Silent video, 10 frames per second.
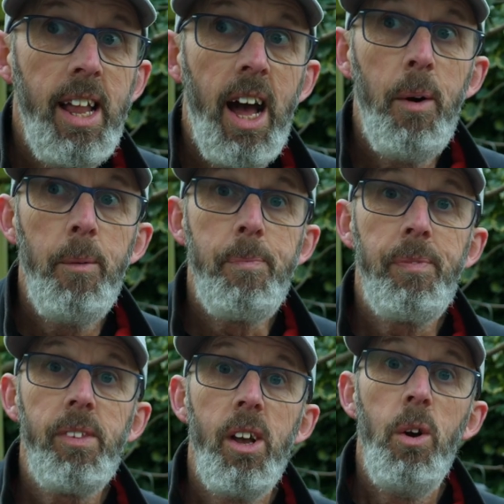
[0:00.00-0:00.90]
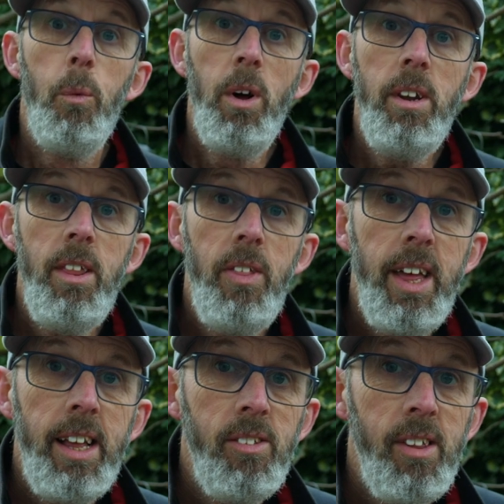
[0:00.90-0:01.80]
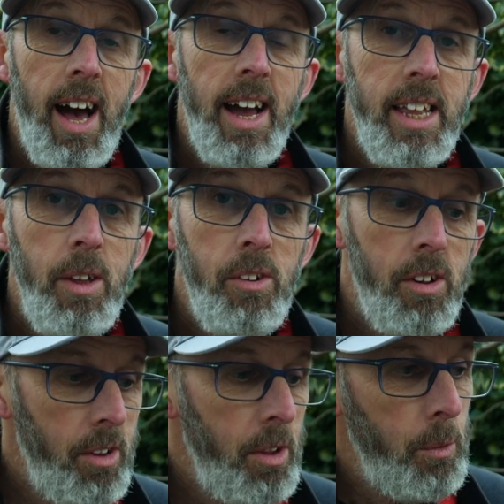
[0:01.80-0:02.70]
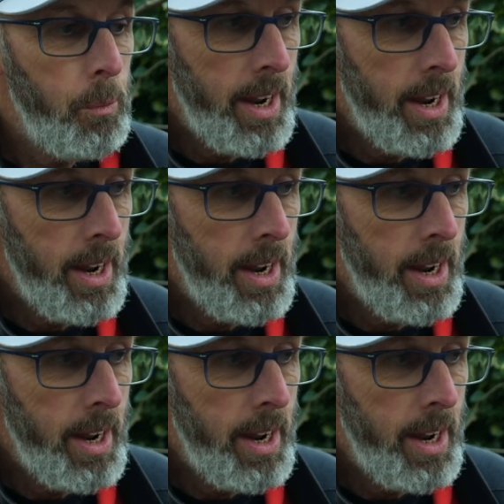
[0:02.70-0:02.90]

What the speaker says: Now, one of the things that I used to do